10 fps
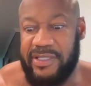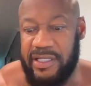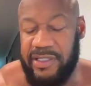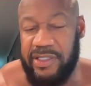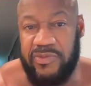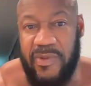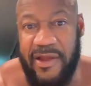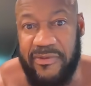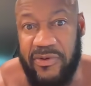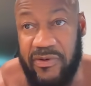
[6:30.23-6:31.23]
killing his
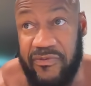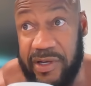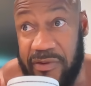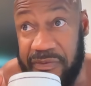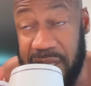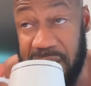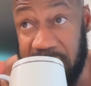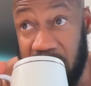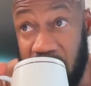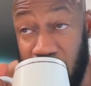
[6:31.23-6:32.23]
wife, girlfriend, or fiance.